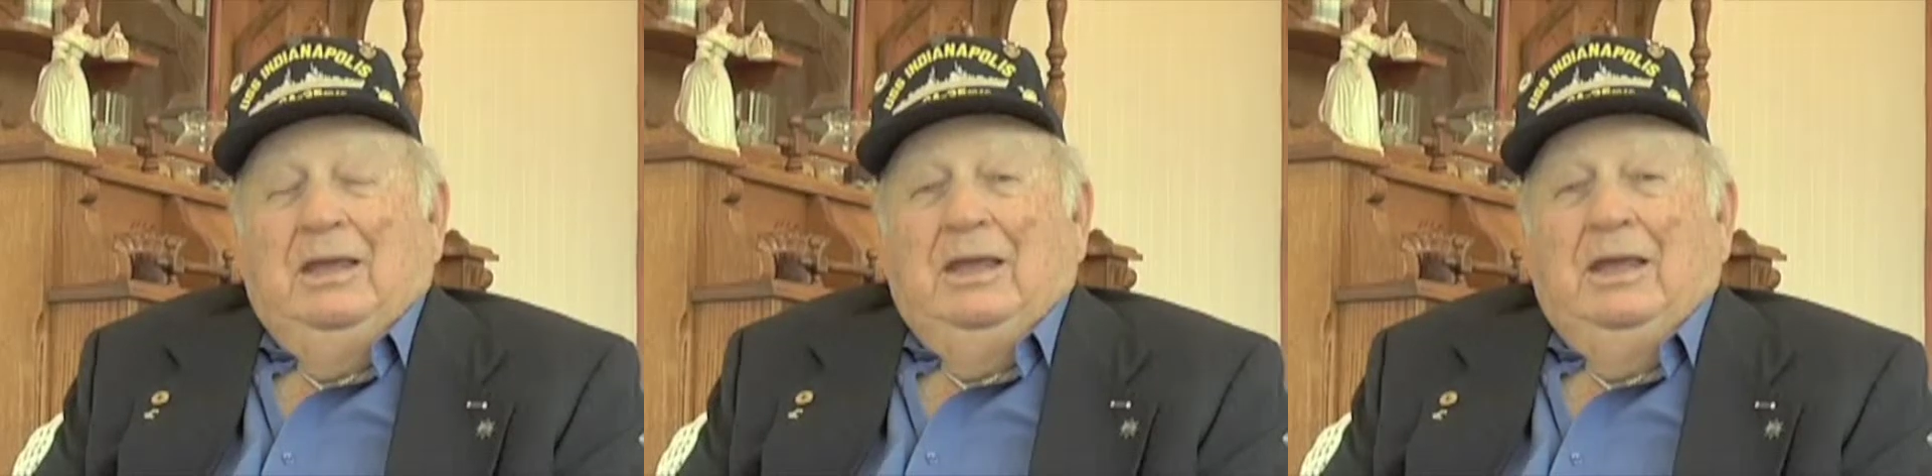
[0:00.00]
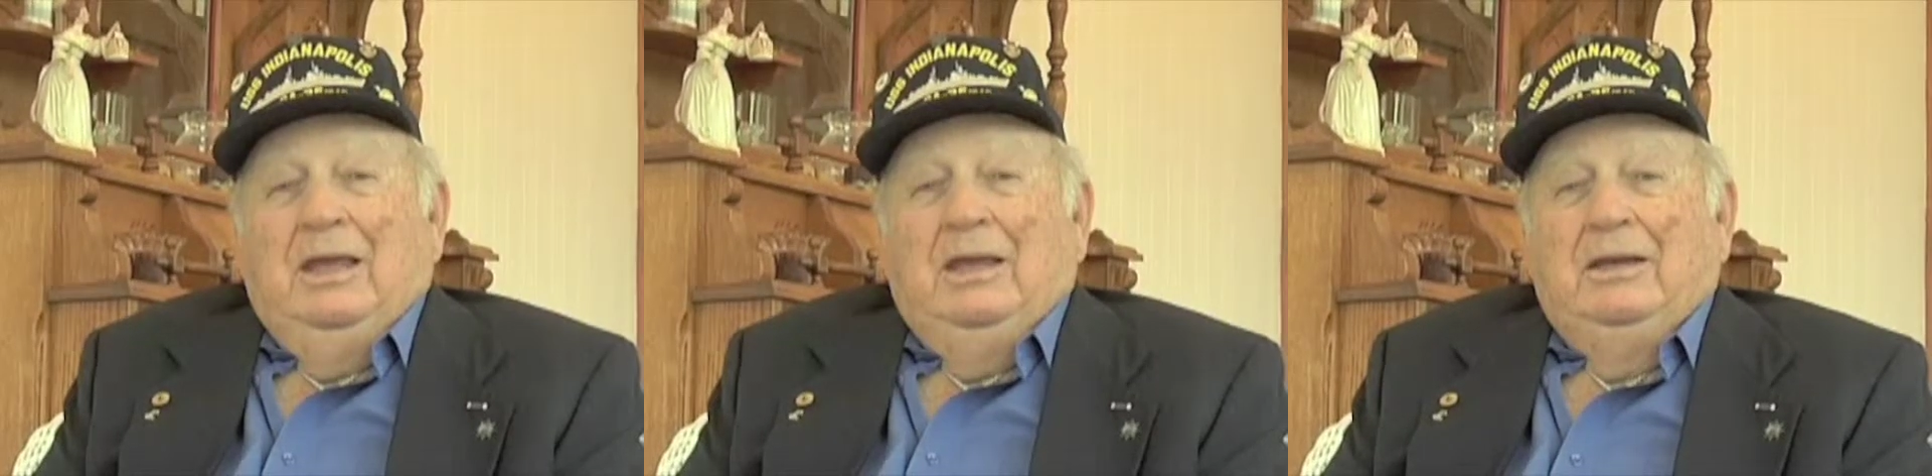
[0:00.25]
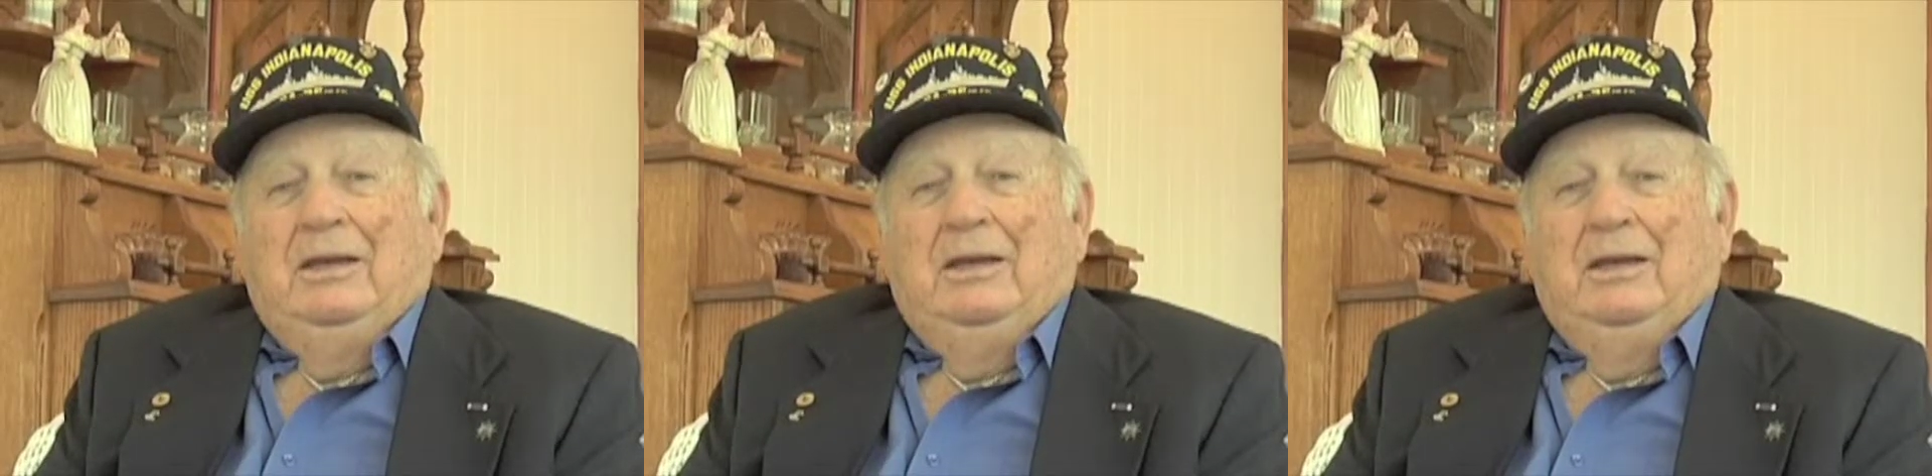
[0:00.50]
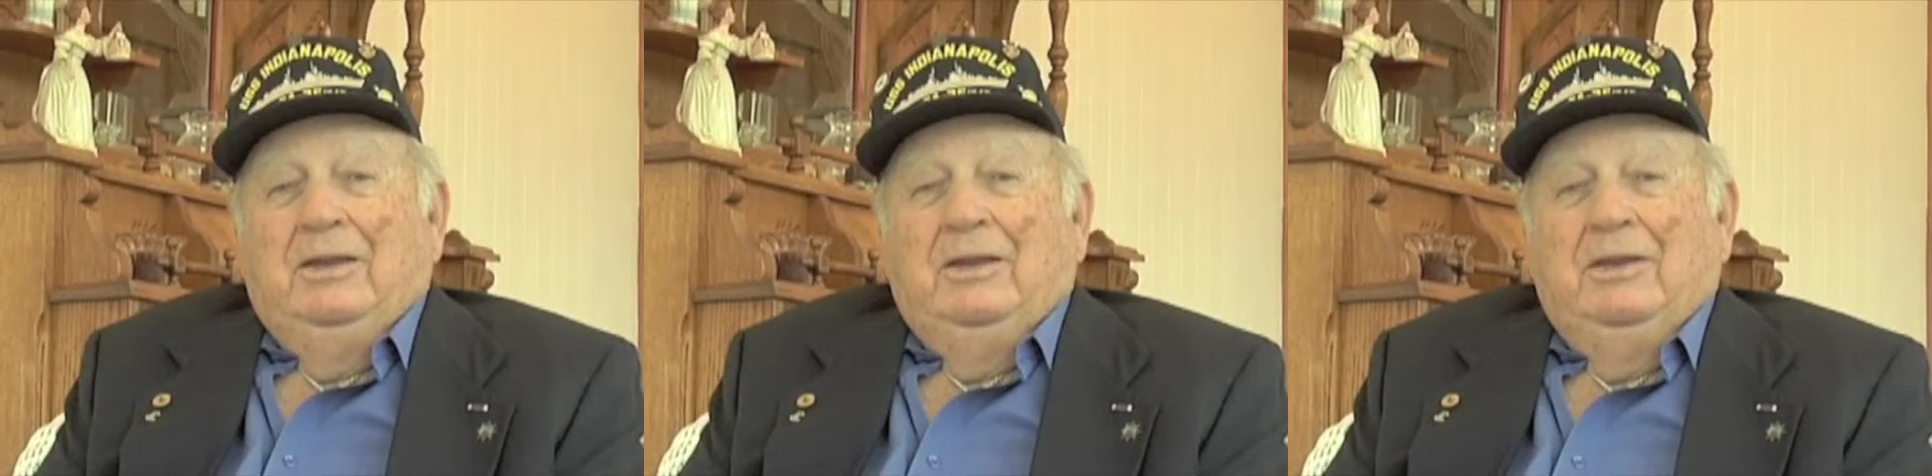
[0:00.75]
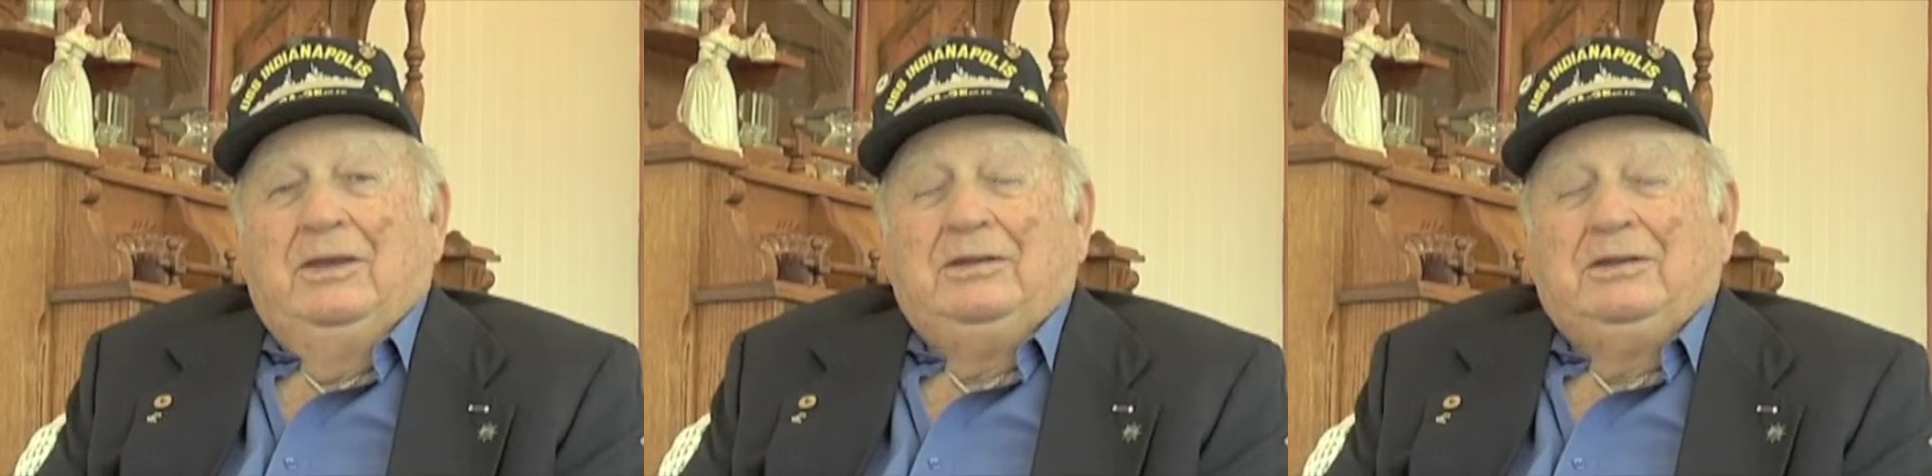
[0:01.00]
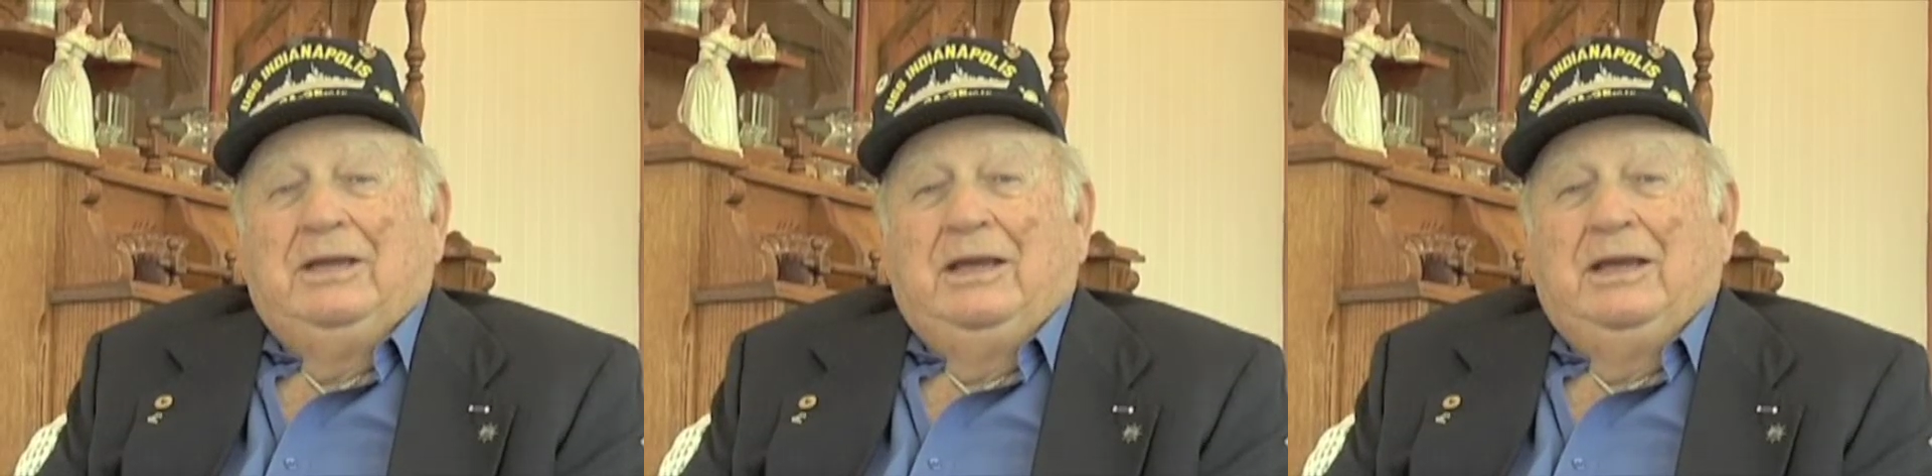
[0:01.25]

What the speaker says: And this